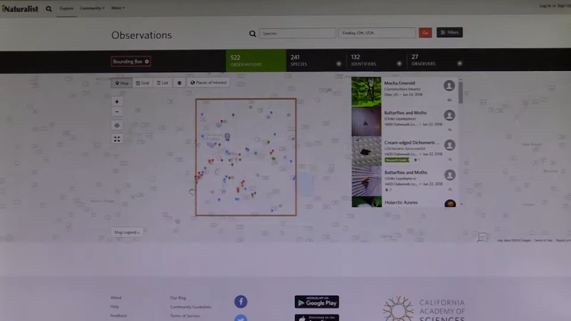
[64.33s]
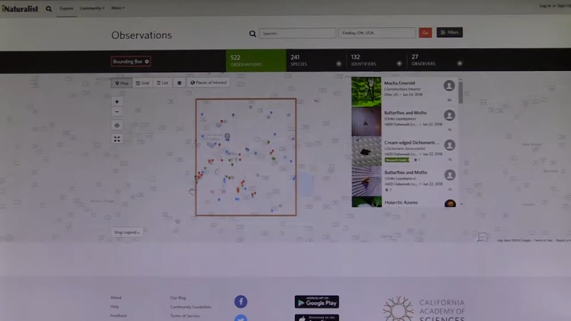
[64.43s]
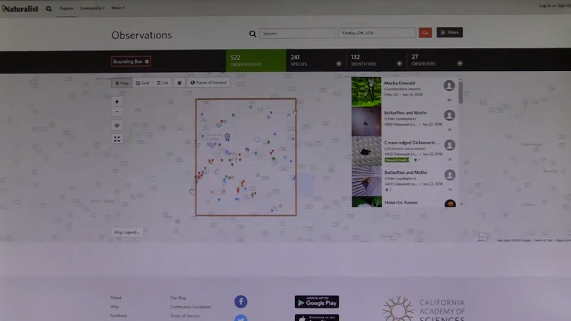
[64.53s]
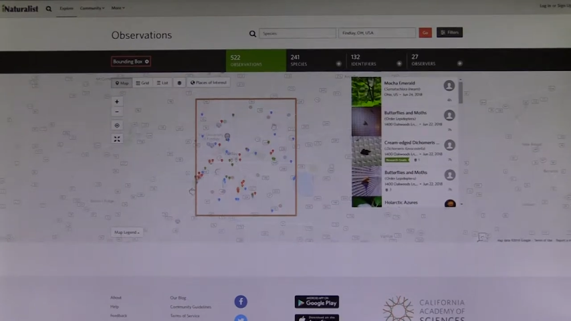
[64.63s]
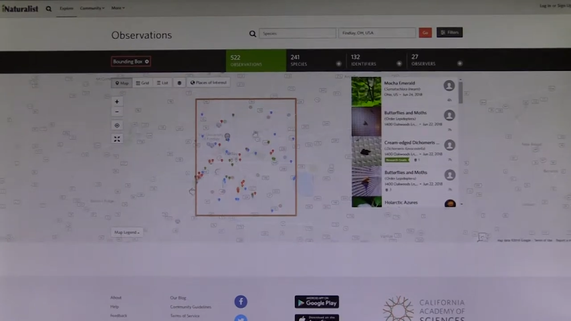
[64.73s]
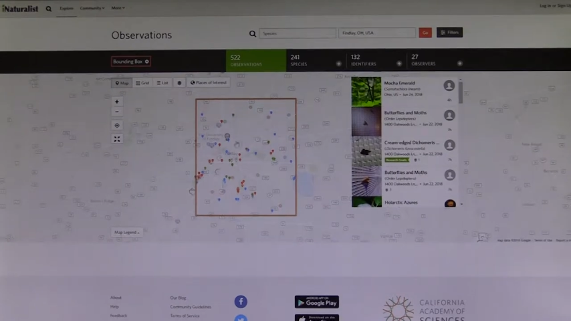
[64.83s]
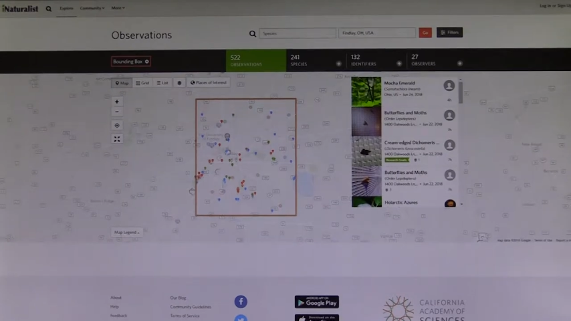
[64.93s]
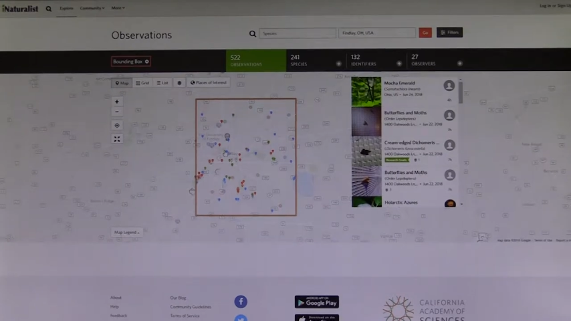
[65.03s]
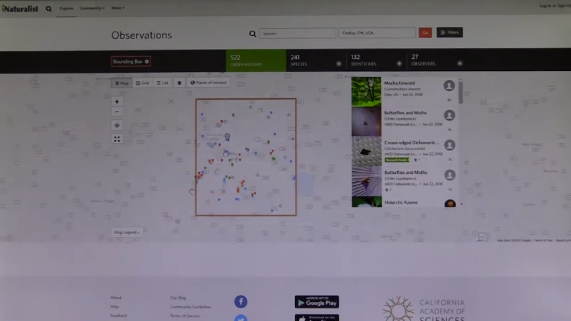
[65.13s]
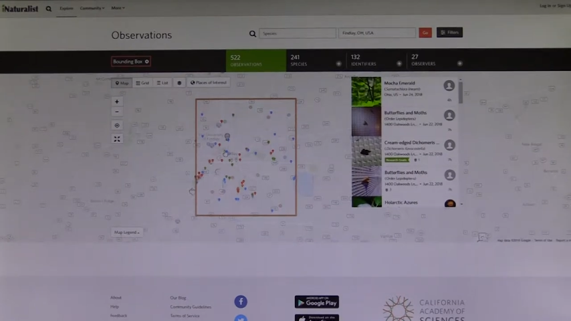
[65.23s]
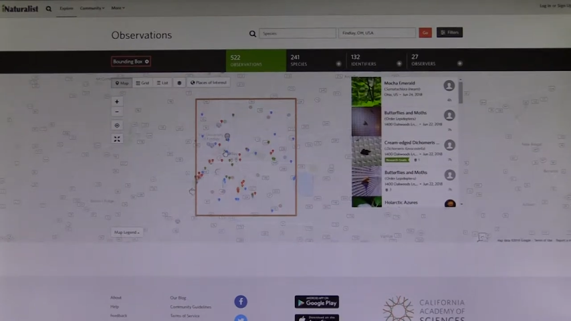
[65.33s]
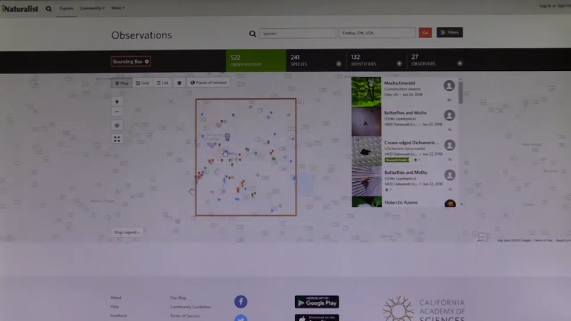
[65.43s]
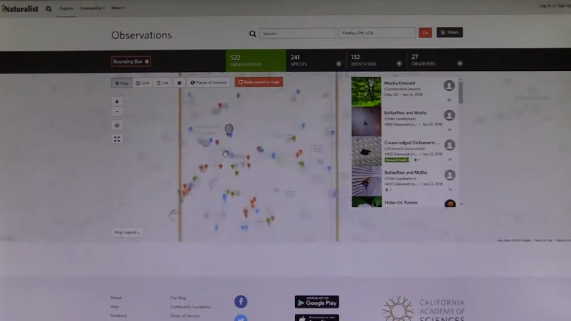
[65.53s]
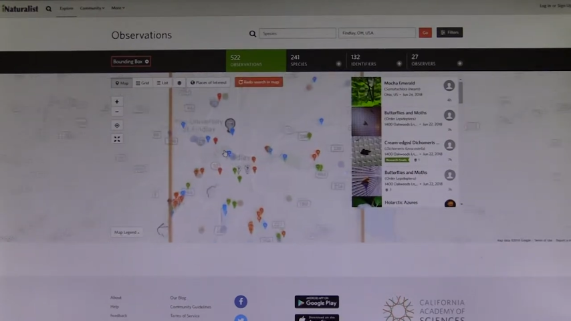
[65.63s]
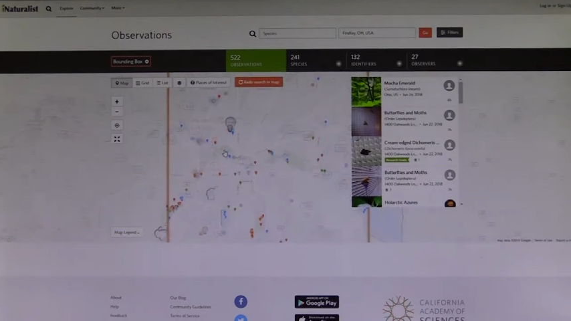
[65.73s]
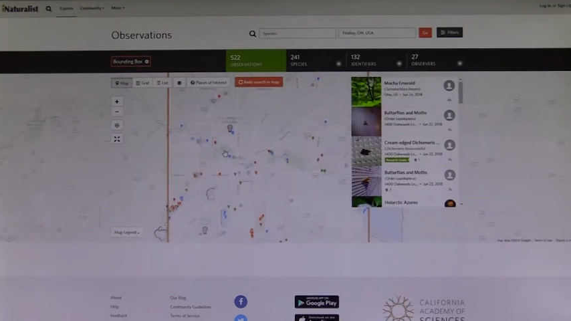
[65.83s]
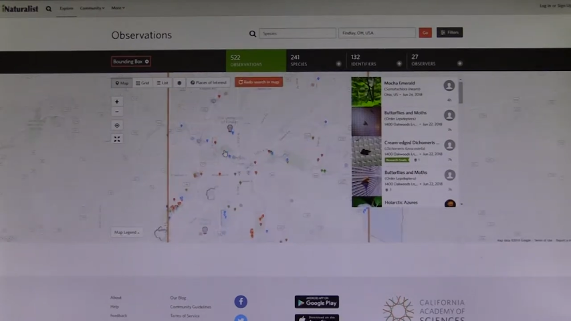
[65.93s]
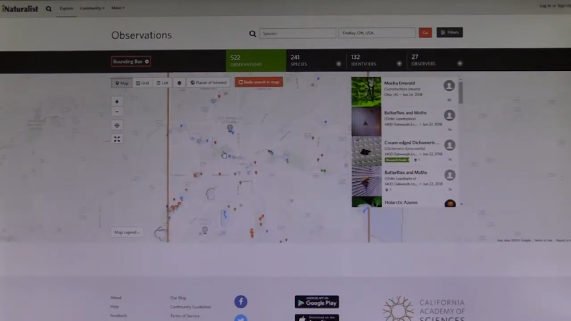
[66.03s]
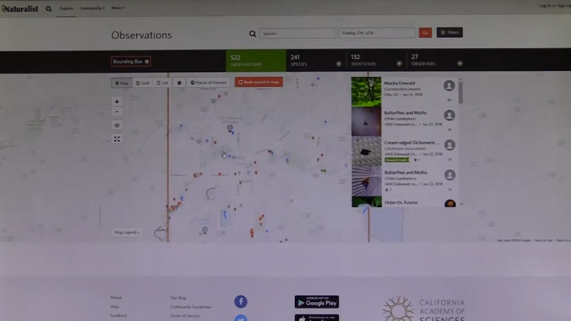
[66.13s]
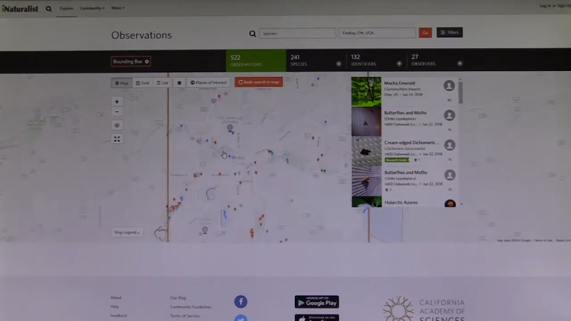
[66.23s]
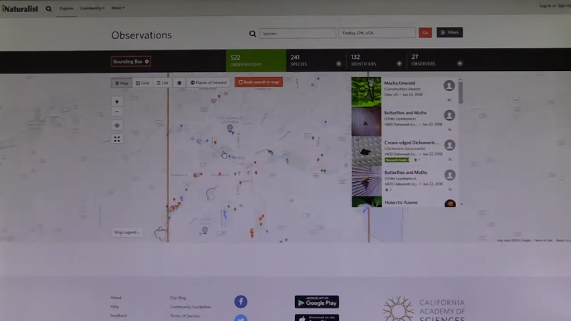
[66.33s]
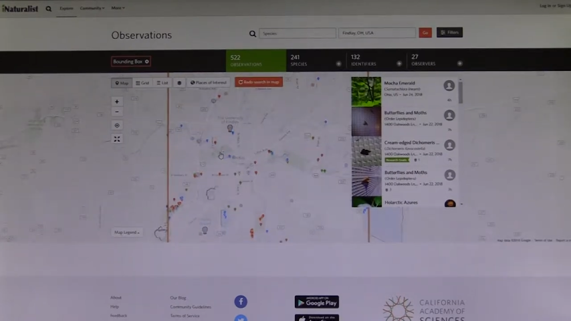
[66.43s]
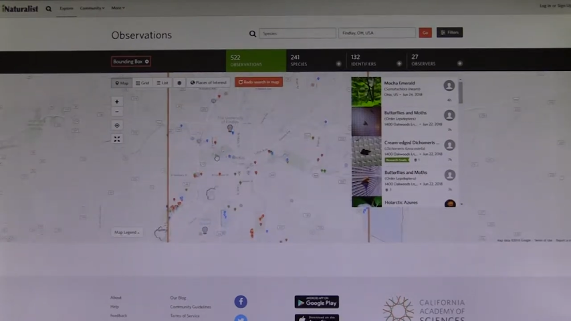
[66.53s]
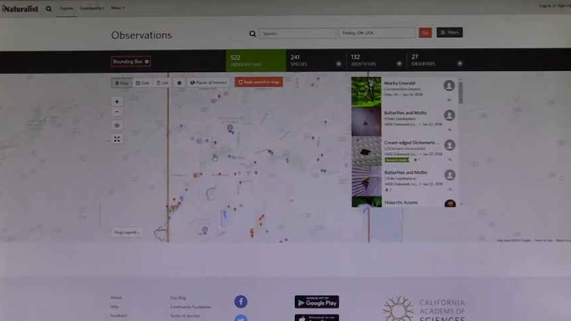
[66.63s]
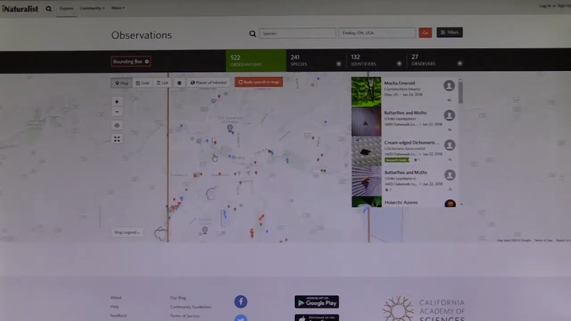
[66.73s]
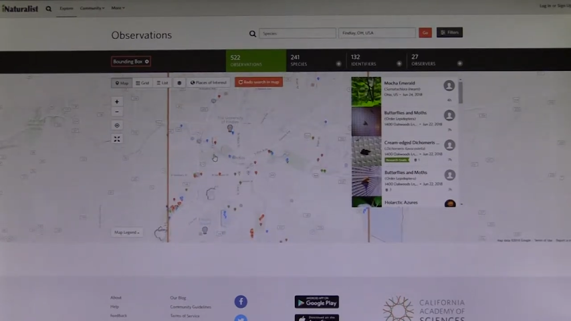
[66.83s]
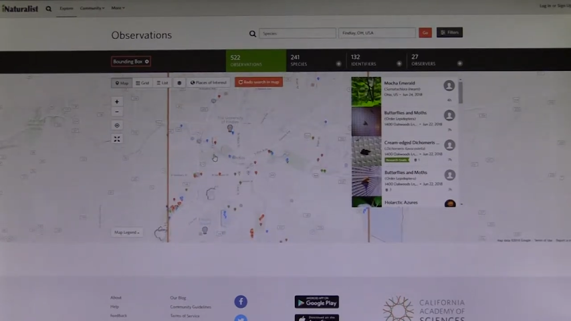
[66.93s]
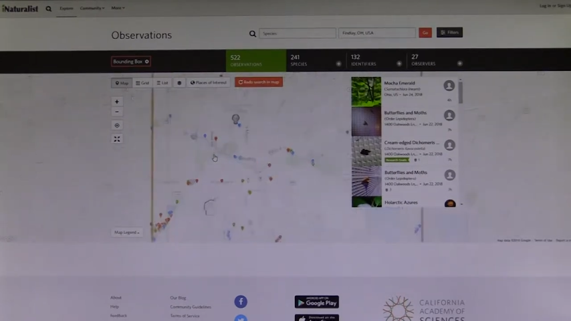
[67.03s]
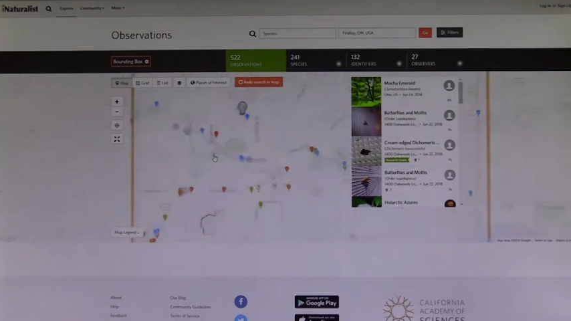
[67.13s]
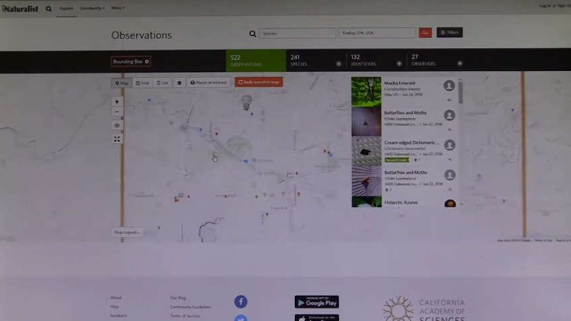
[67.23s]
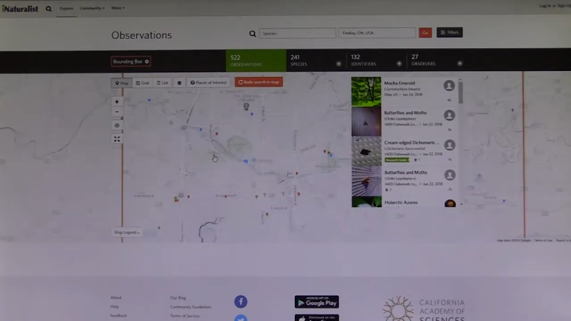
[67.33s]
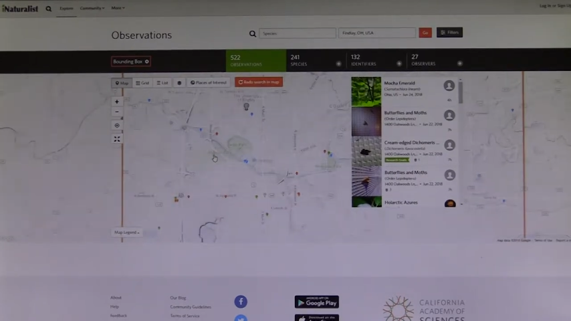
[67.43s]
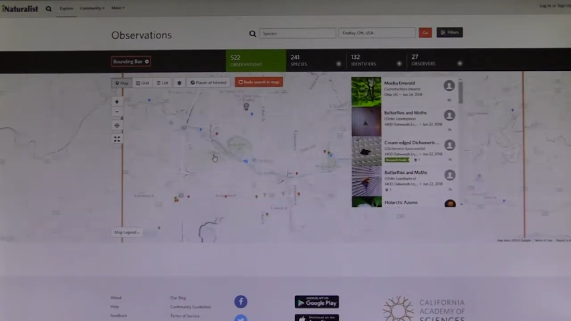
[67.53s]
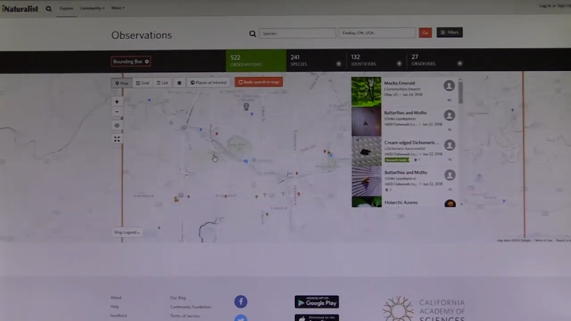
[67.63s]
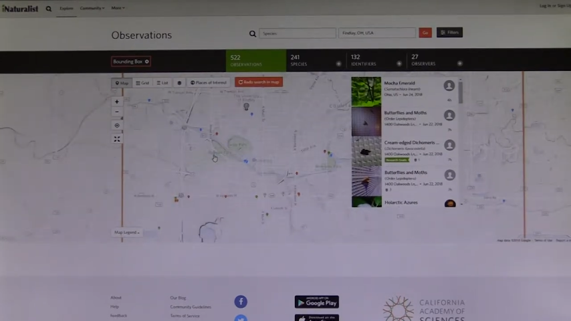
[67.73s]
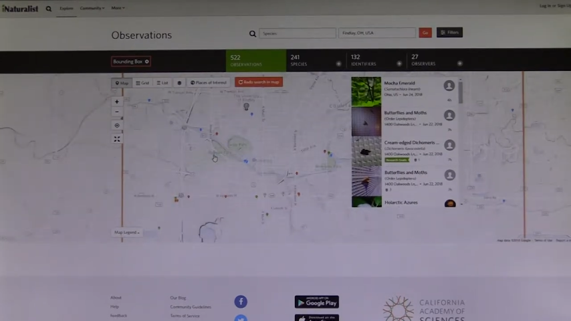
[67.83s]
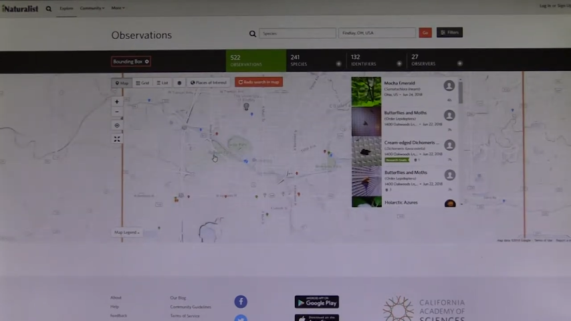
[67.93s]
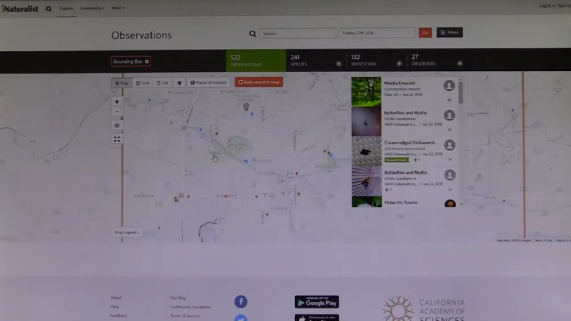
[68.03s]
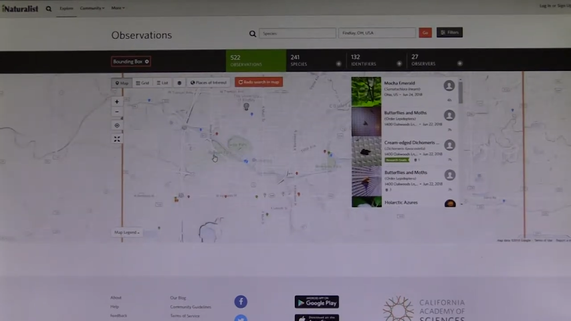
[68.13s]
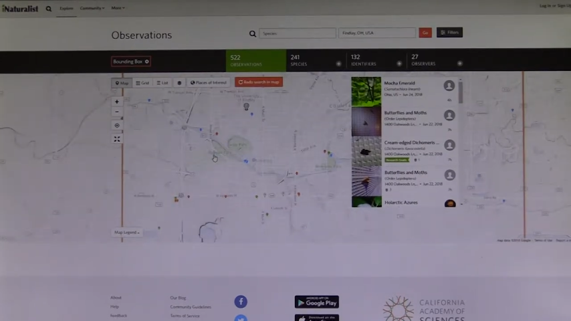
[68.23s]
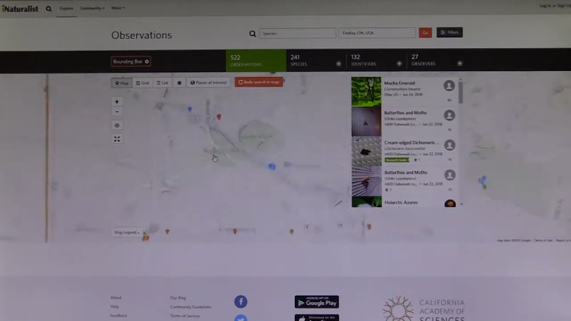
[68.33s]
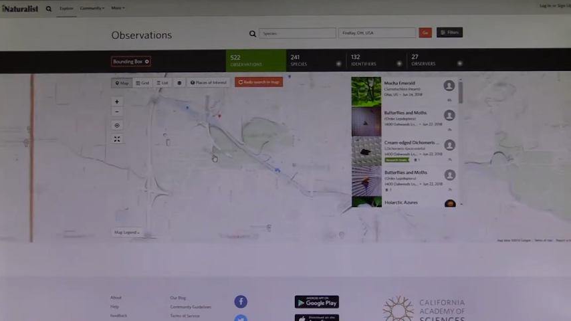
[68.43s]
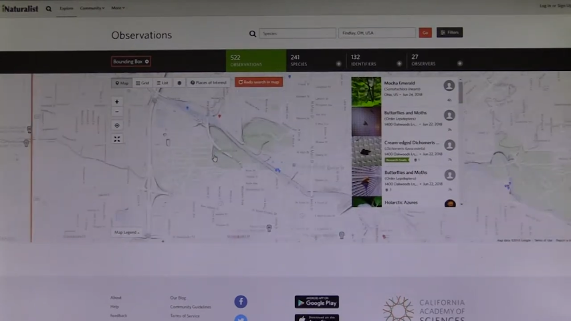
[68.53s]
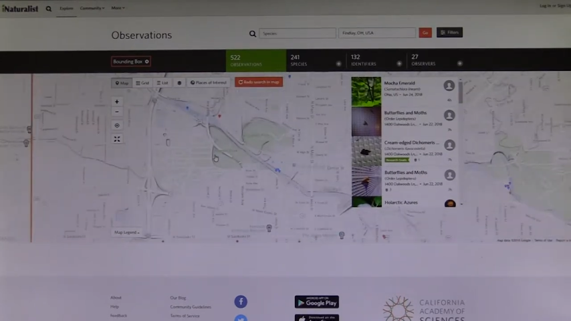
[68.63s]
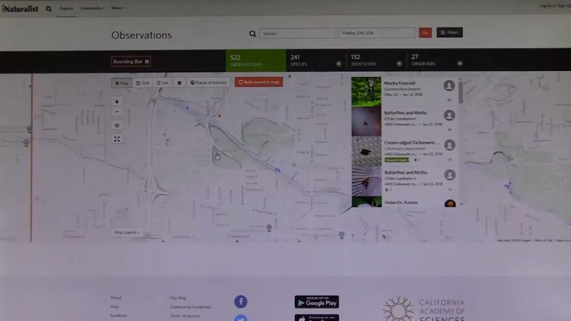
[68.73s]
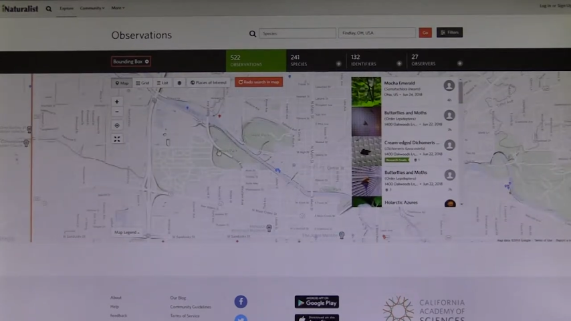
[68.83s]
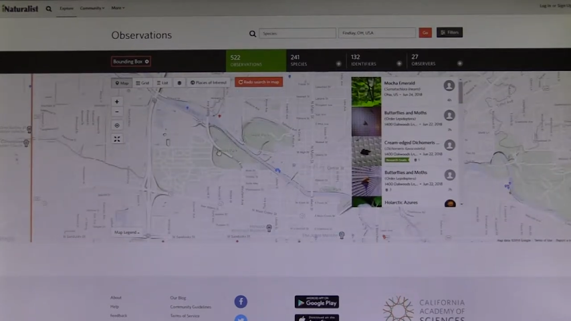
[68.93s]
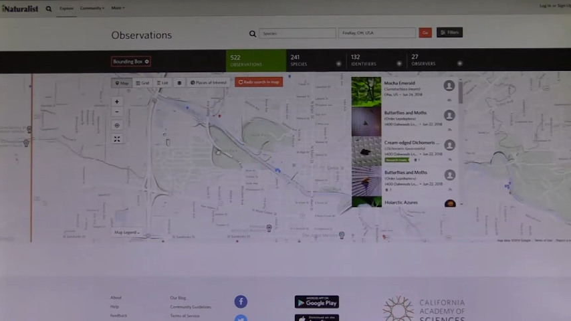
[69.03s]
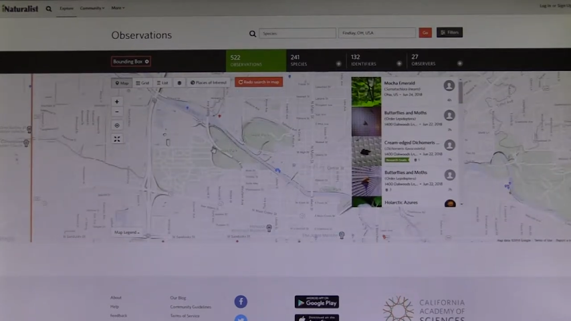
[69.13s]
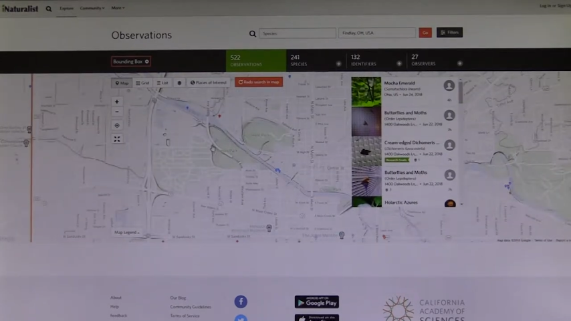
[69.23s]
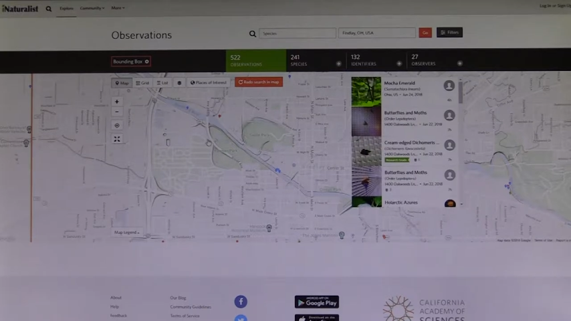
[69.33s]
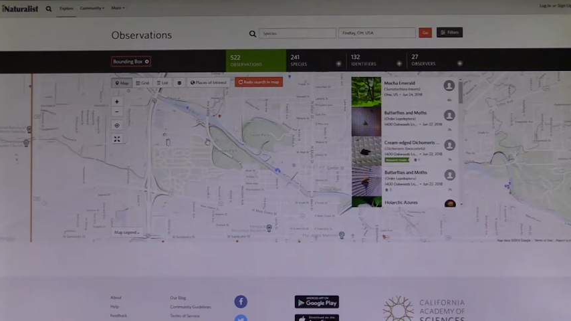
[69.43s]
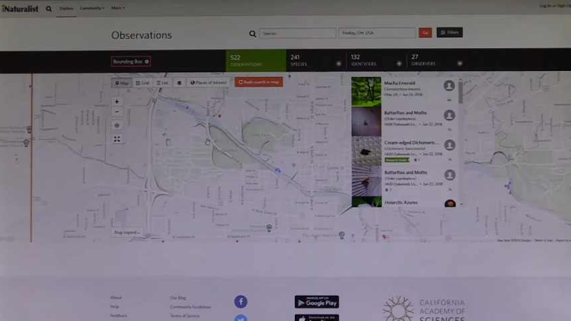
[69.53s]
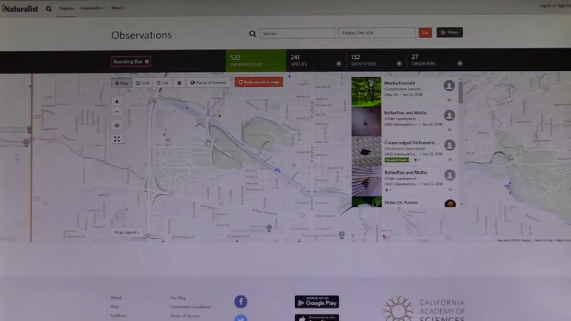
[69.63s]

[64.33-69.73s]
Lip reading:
(no speaker visible)